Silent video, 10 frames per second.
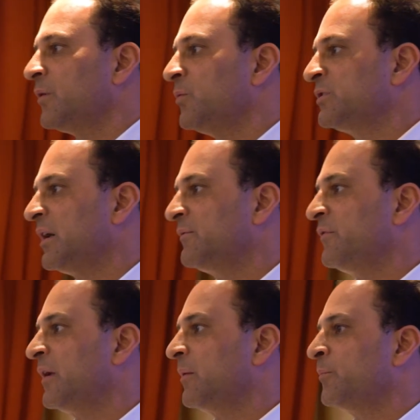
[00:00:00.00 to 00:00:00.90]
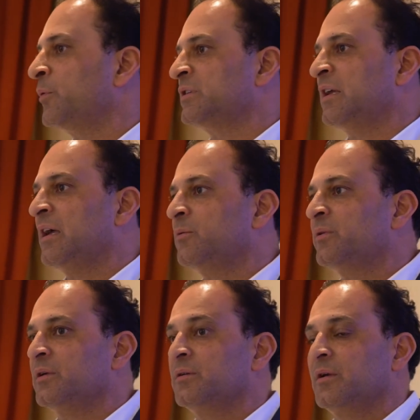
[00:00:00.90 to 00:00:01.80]
which I've developed and put together
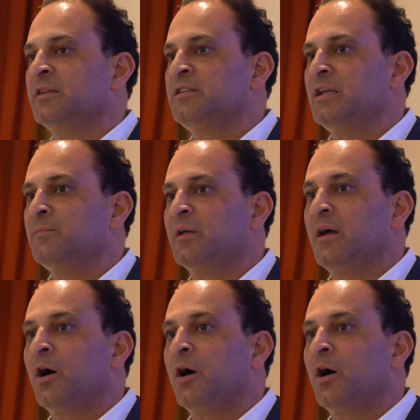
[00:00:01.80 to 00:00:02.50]
with a team that